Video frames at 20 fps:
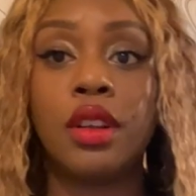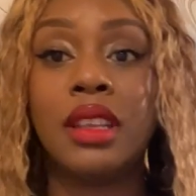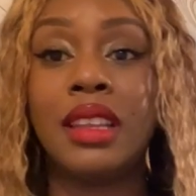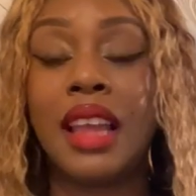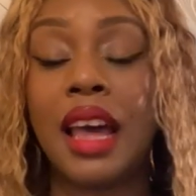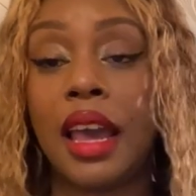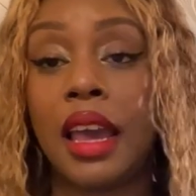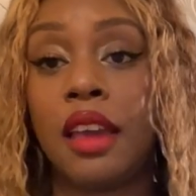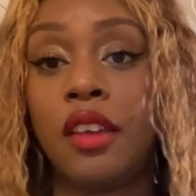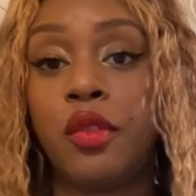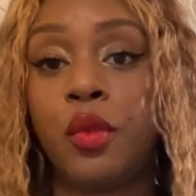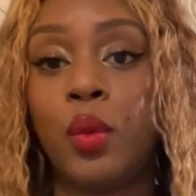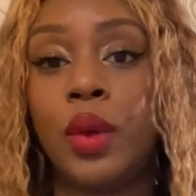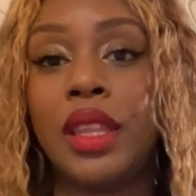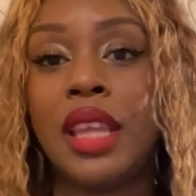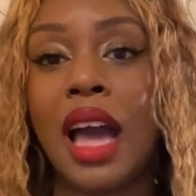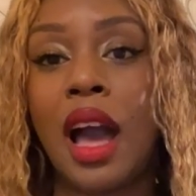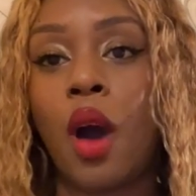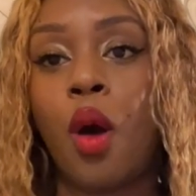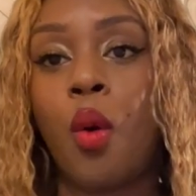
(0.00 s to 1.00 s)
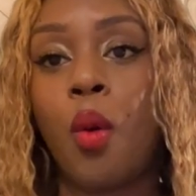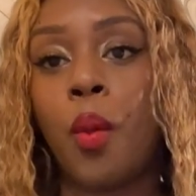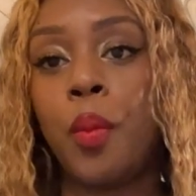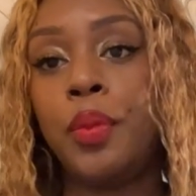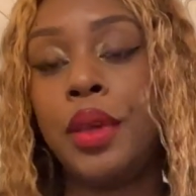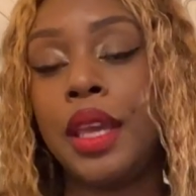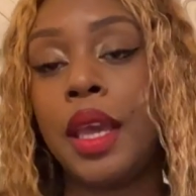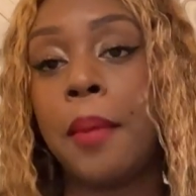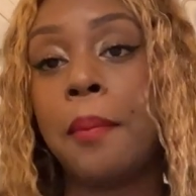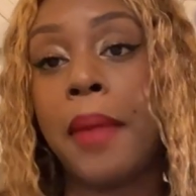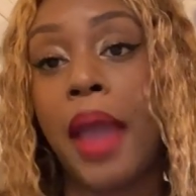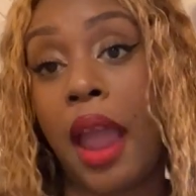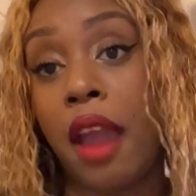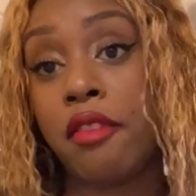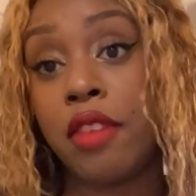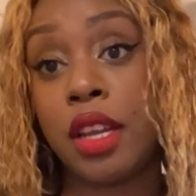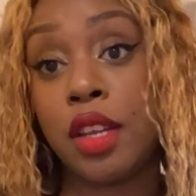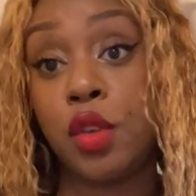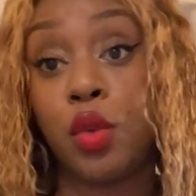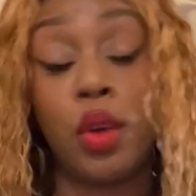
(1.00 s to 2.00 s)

life without being married.